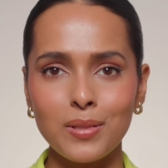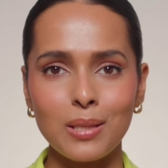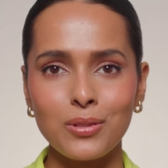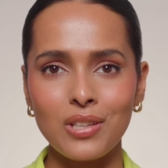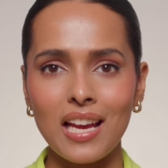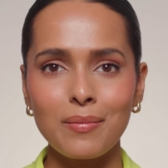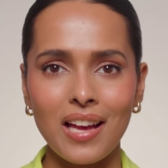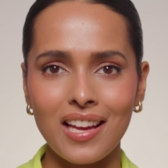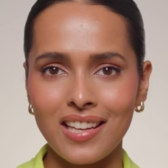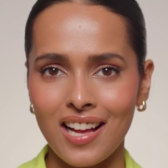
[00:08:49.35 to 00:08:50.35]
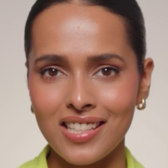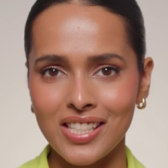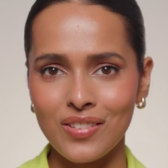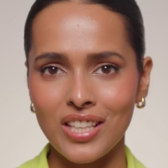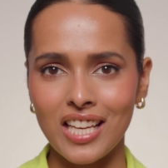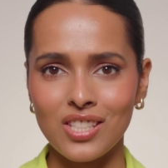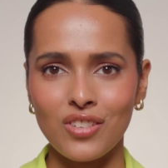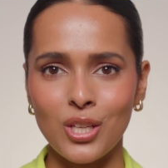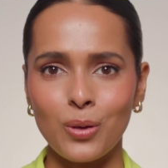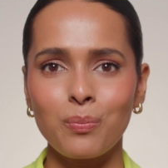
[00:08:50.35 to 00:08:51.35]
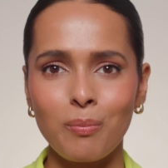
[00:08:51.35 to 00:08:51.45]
subscribe, and I'll see you in the next video.